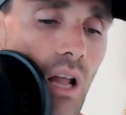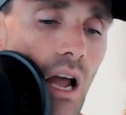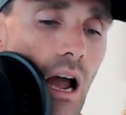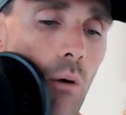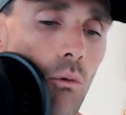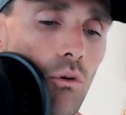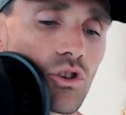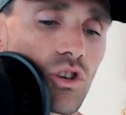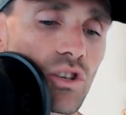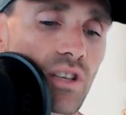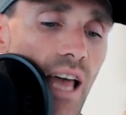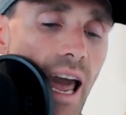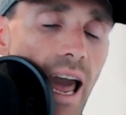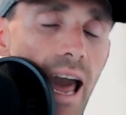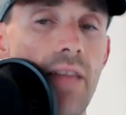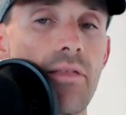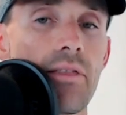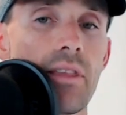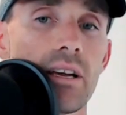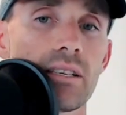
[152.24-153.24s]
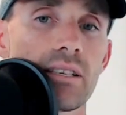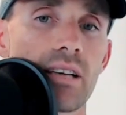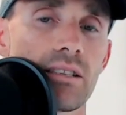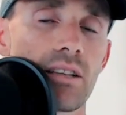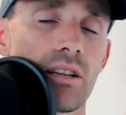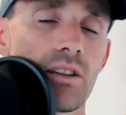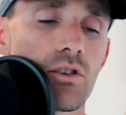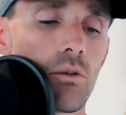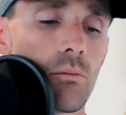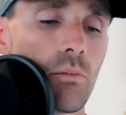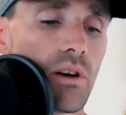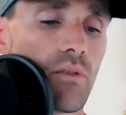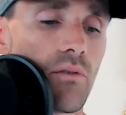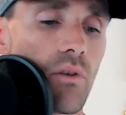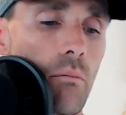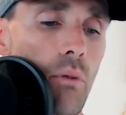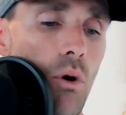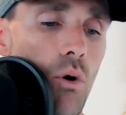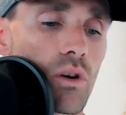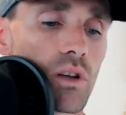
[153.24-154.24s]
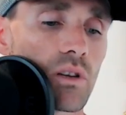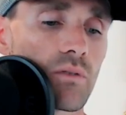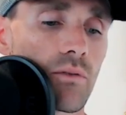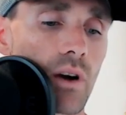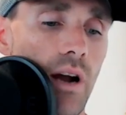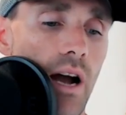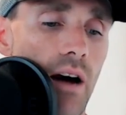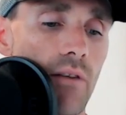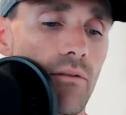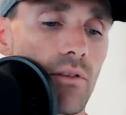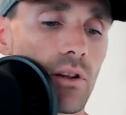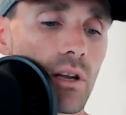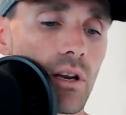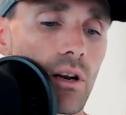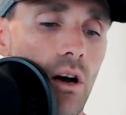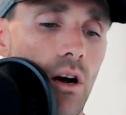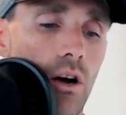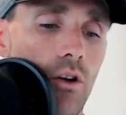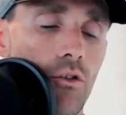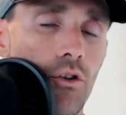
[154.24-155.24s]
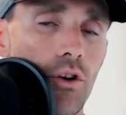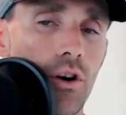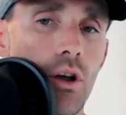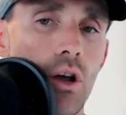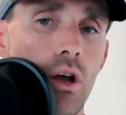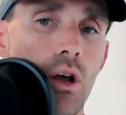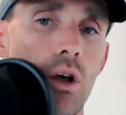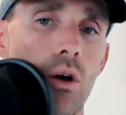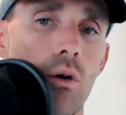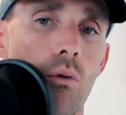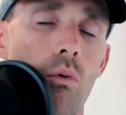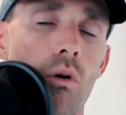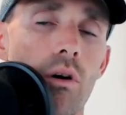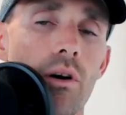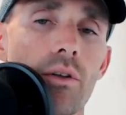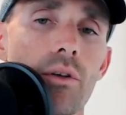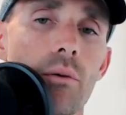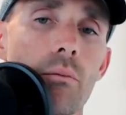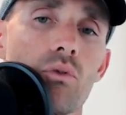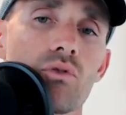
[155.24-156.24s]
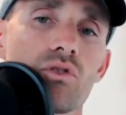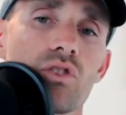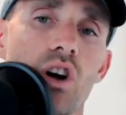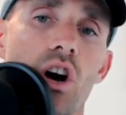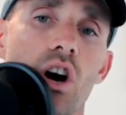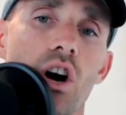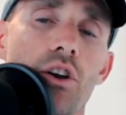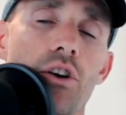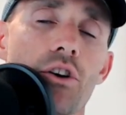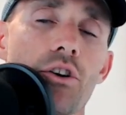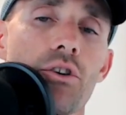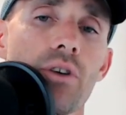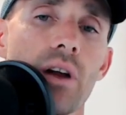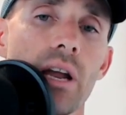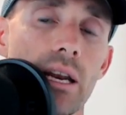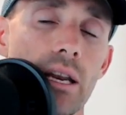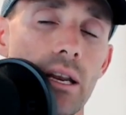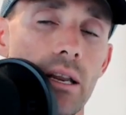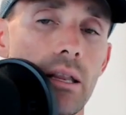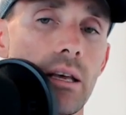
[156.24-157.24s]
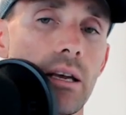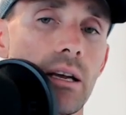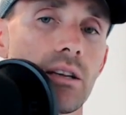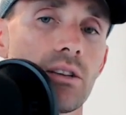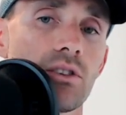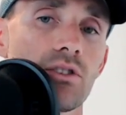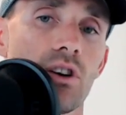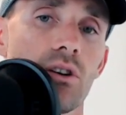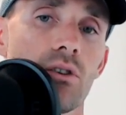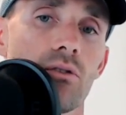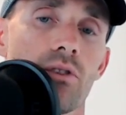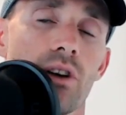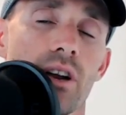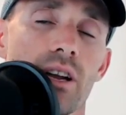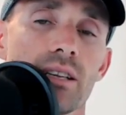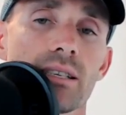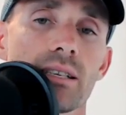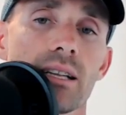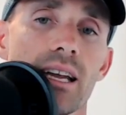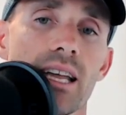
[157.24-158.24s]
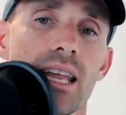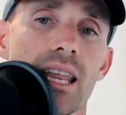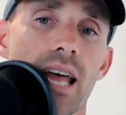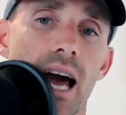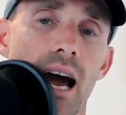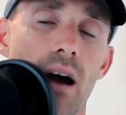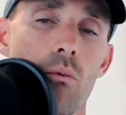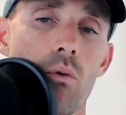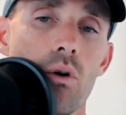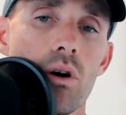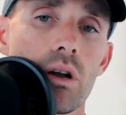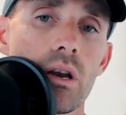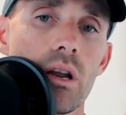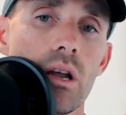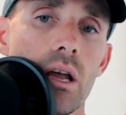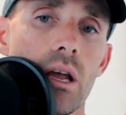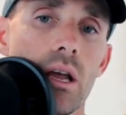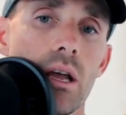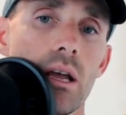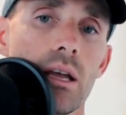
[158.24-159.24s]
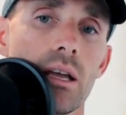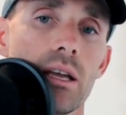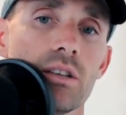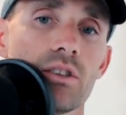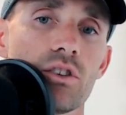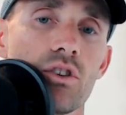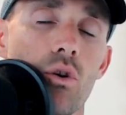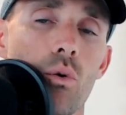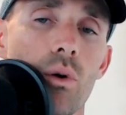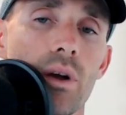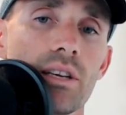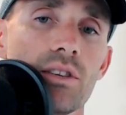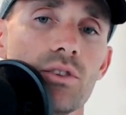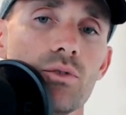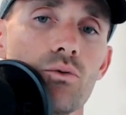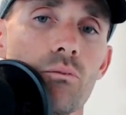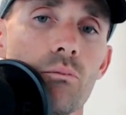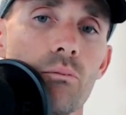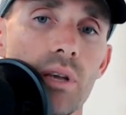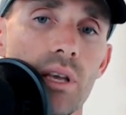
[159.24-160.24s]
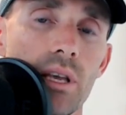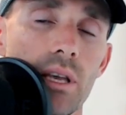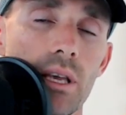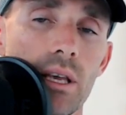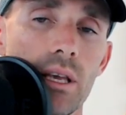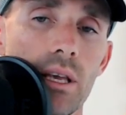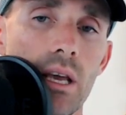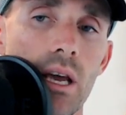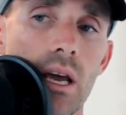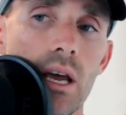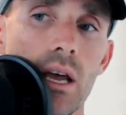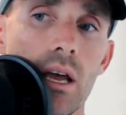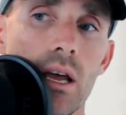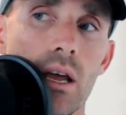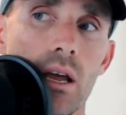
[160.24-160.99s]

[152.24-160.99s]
I will just add this as a little bit of a bonus for Javelina 100. One of the most underrated things on a race like that one is going to be